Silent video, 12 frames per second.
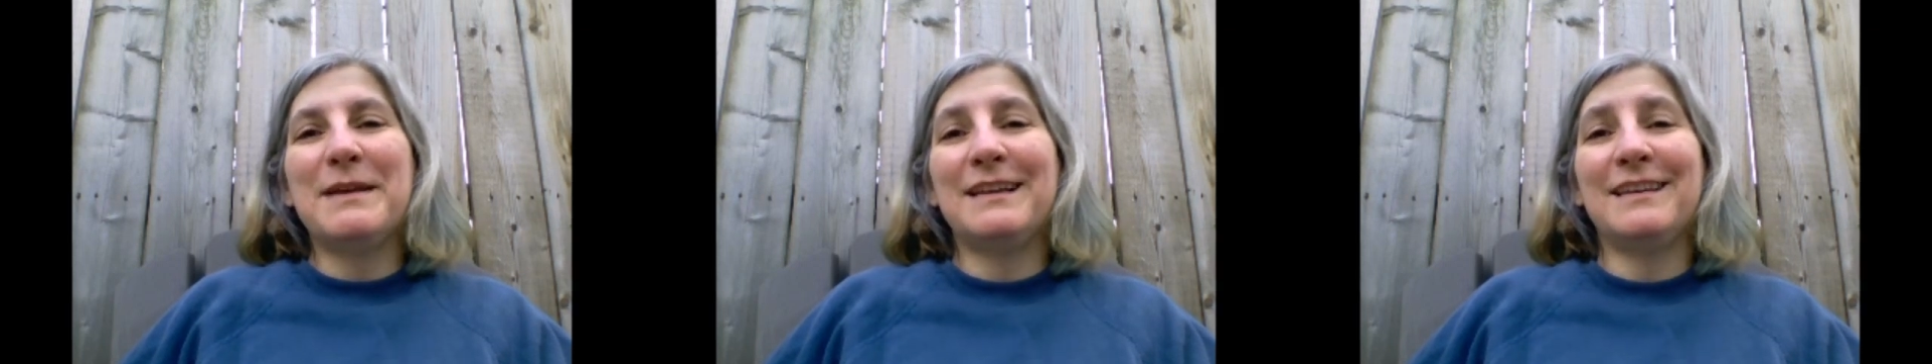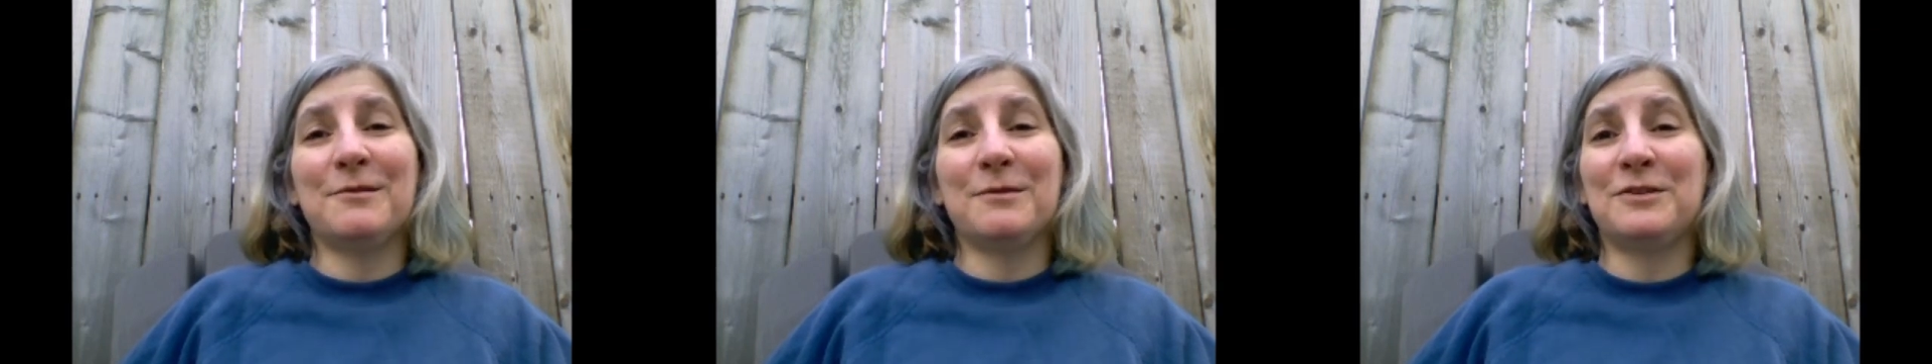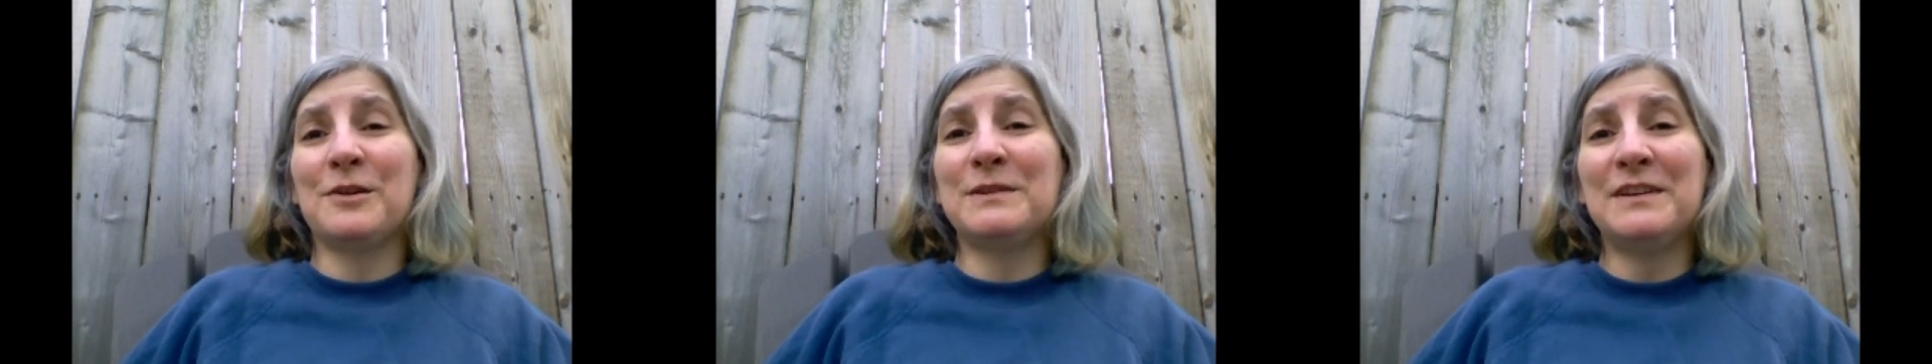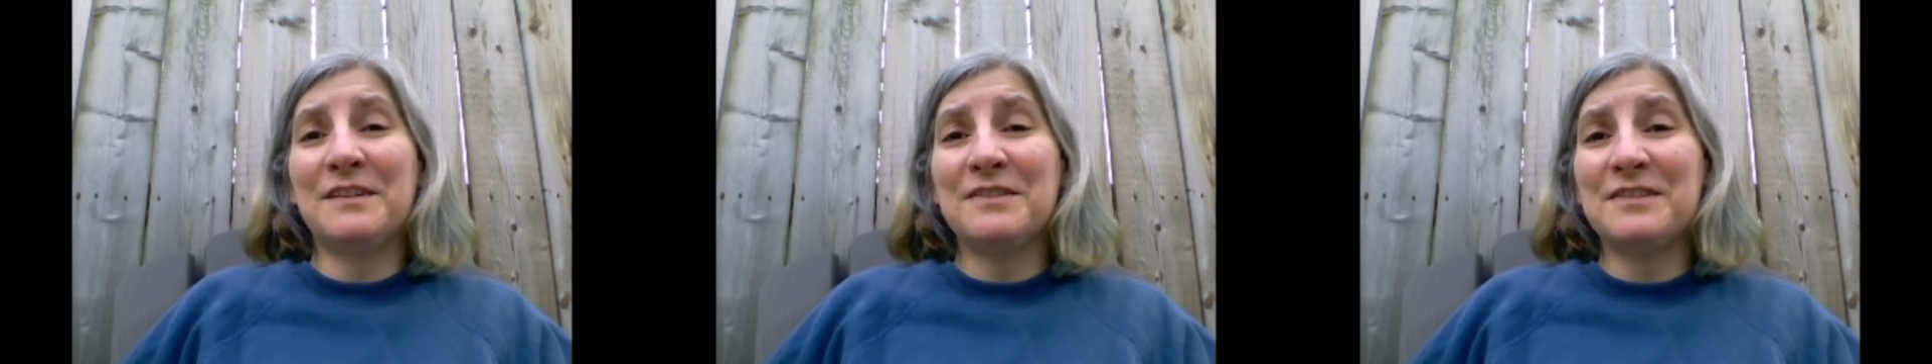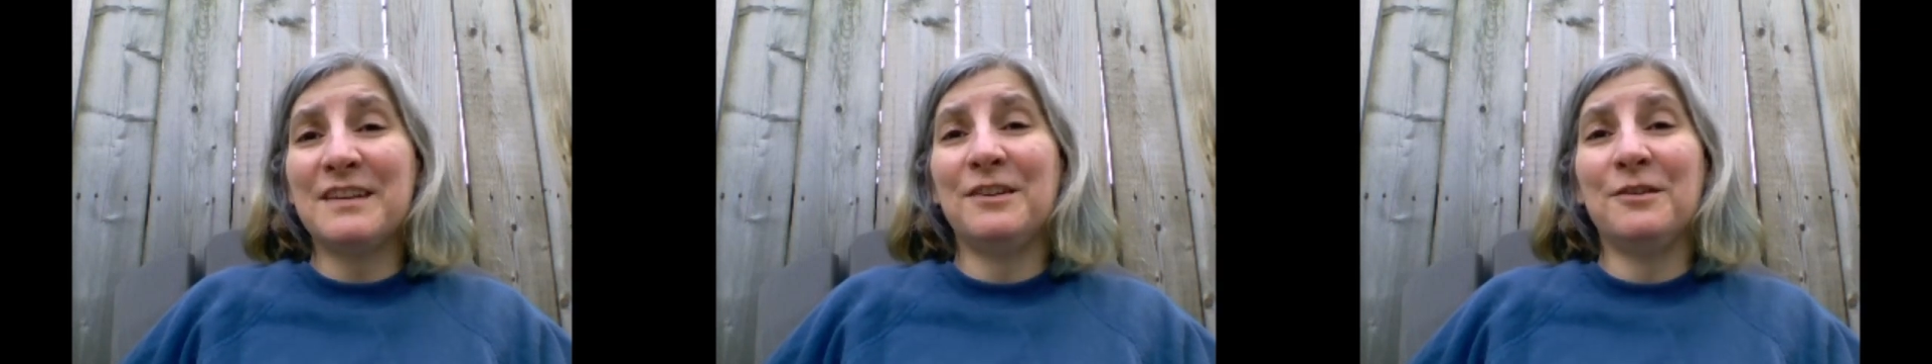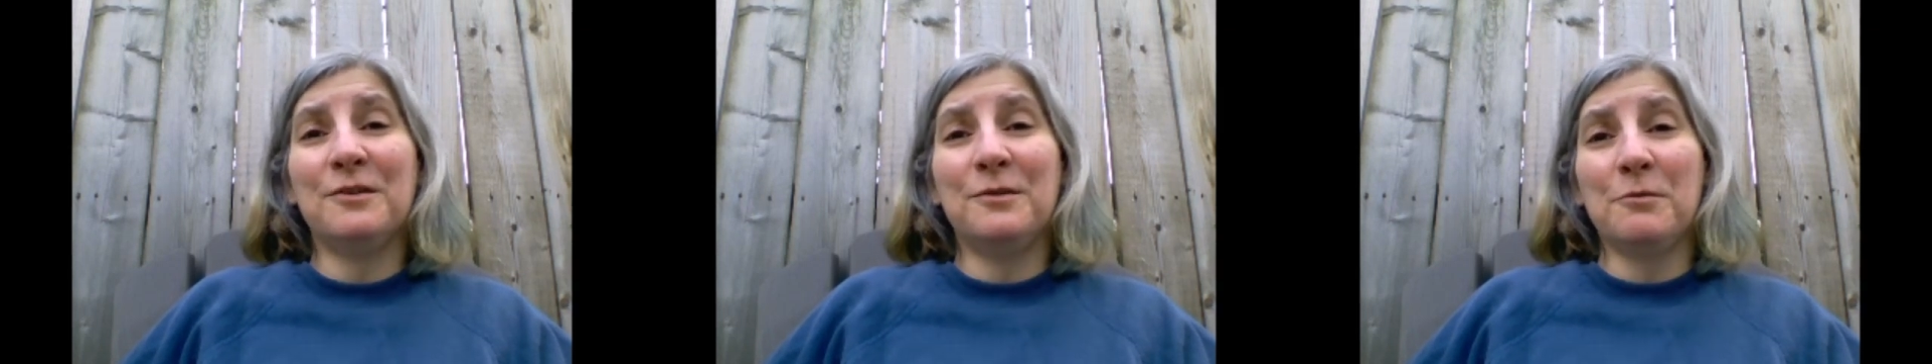and it was so intense
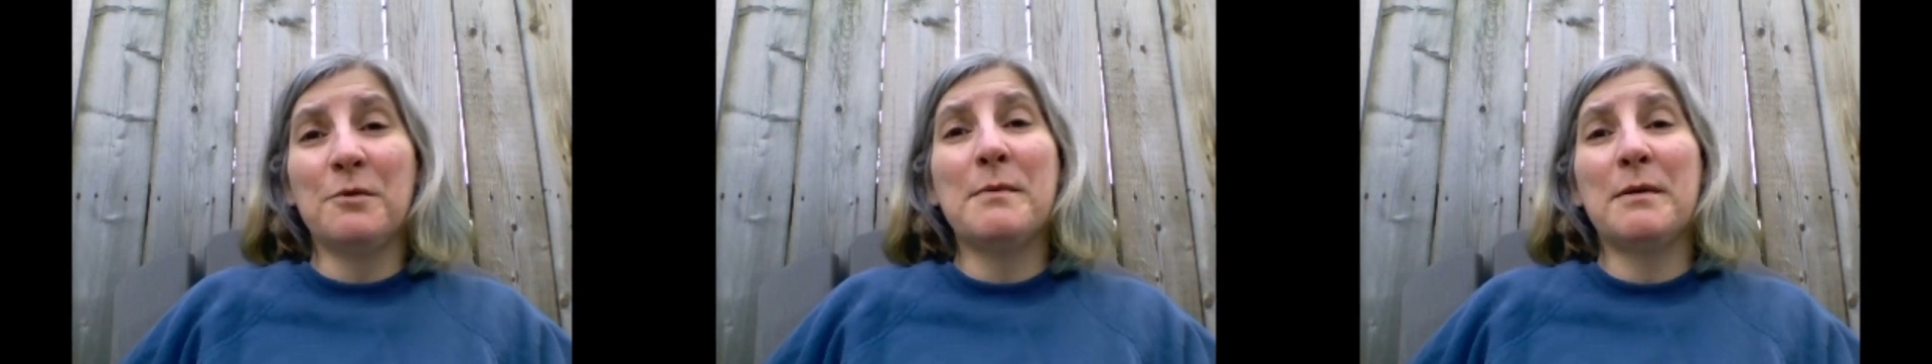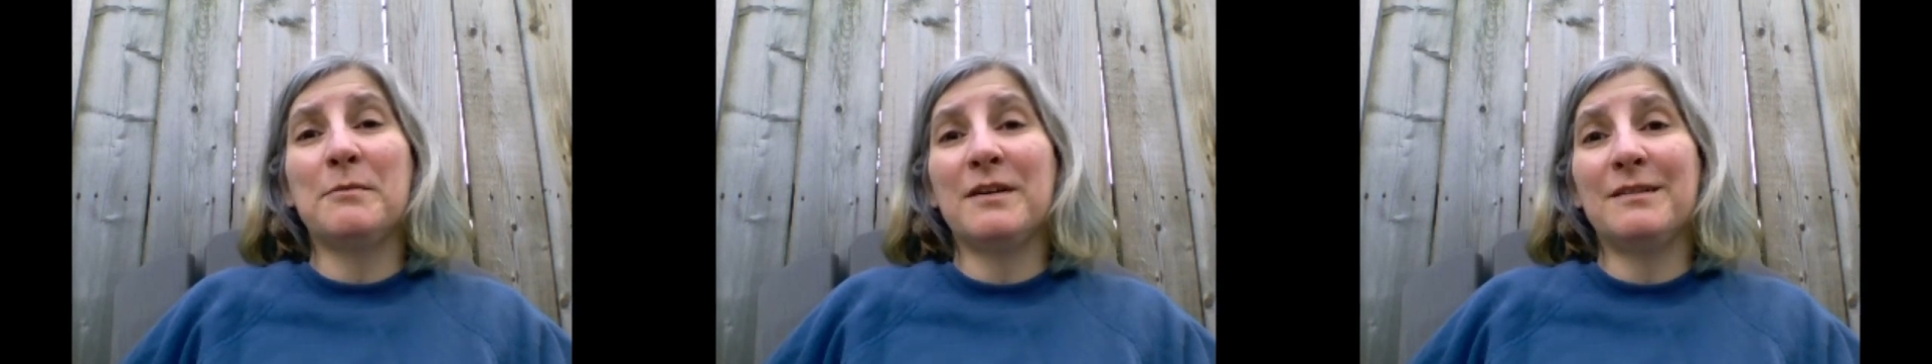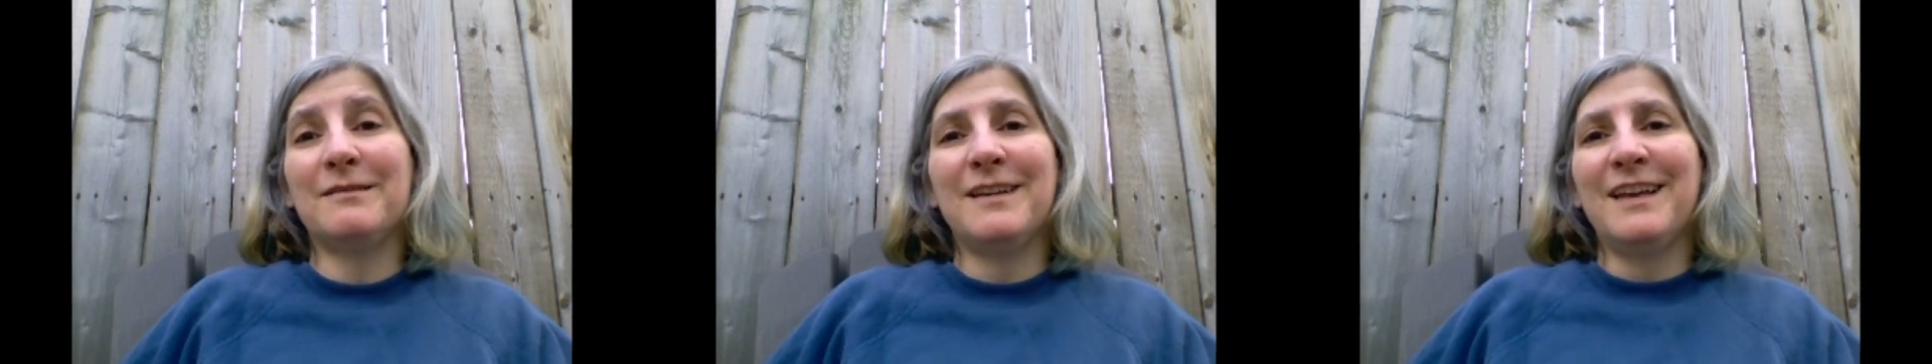that you remember it